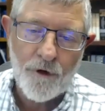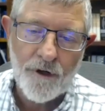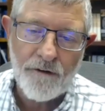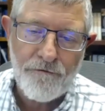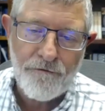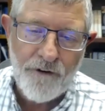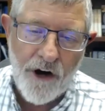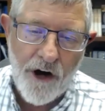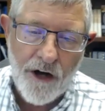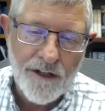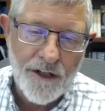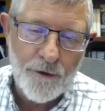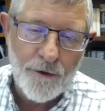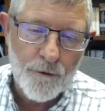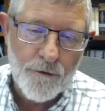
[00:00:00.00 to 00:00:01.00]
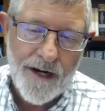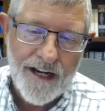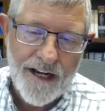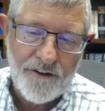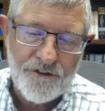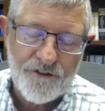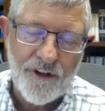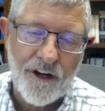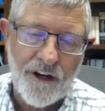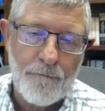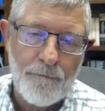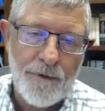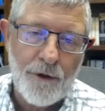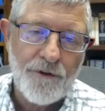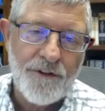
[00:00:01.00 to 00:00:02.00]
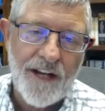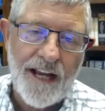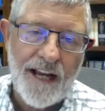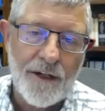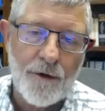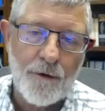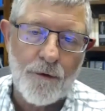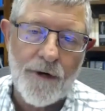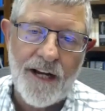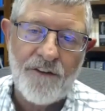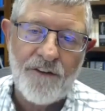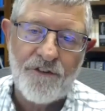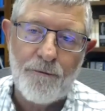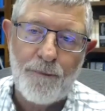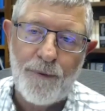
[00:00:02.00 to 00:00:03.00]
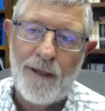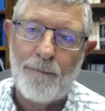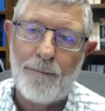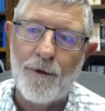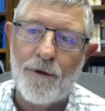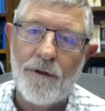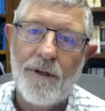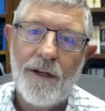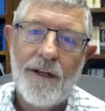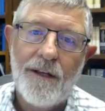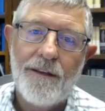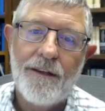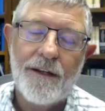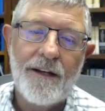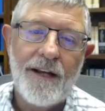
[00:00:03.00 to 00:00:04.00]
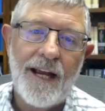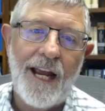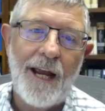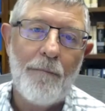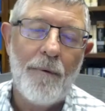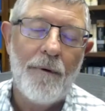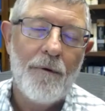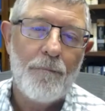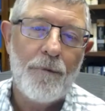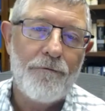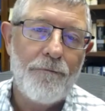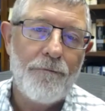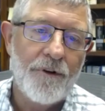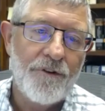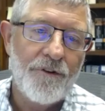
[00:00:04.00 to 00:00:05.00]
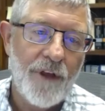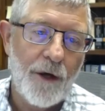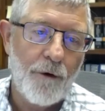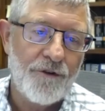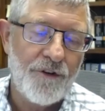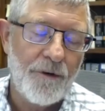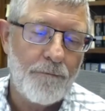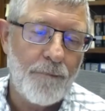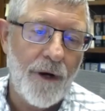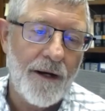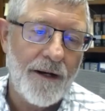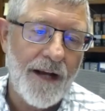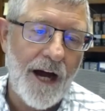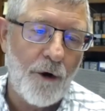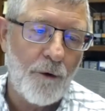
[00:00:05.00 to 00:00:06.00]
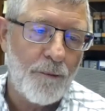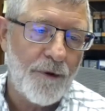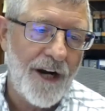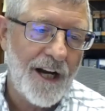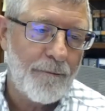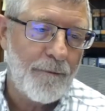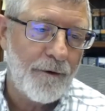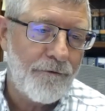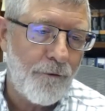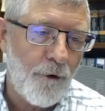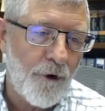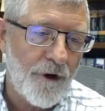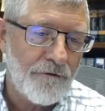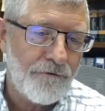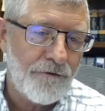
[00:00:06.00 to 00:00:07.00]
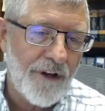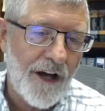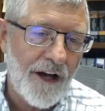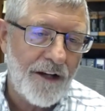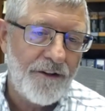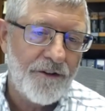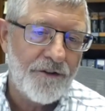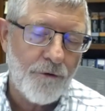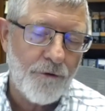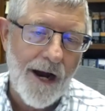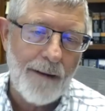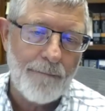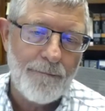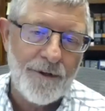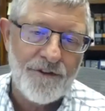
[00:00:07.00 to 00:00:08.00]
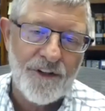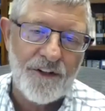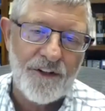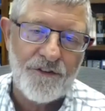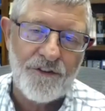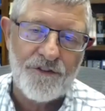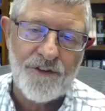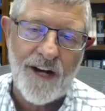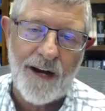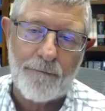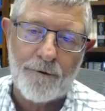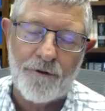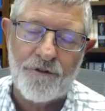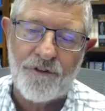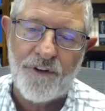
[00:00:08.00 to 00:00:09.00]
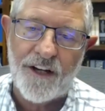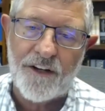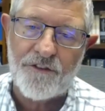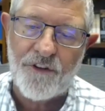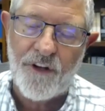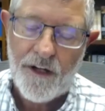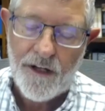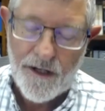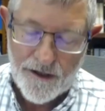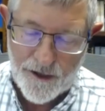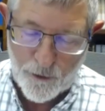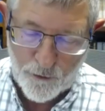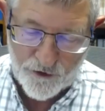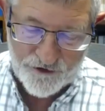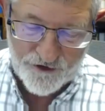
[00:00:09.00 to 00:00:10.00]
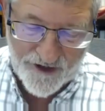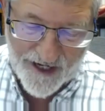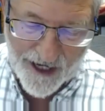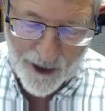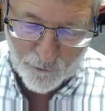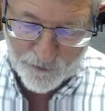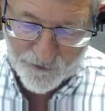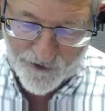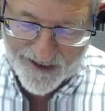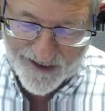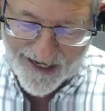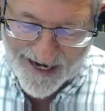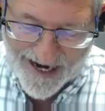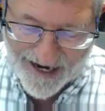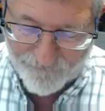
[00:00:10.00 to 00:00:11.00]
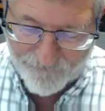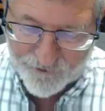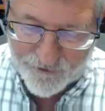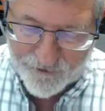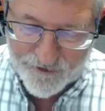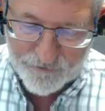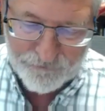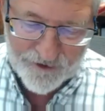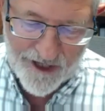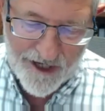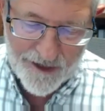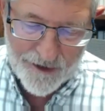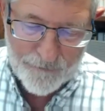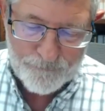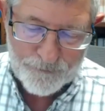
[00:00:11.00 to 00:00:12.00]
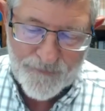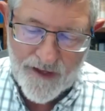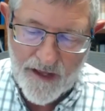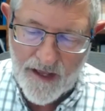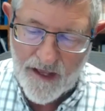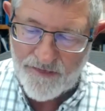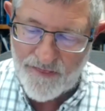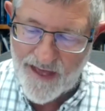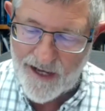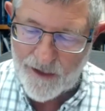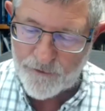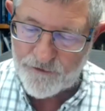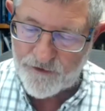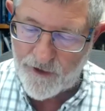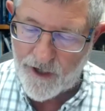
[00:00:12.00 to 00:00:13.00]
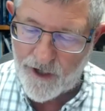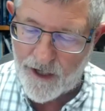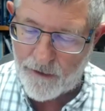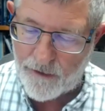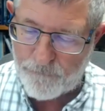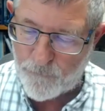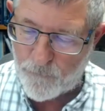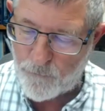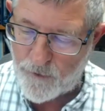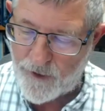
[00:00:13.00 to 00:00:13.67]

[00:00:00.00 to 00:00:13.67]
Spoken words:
were a fallen race, a mutated race of people that came. There was an outbreak before the flood described in Genesis chapter 6. There was an outbreak after the flood, and that's all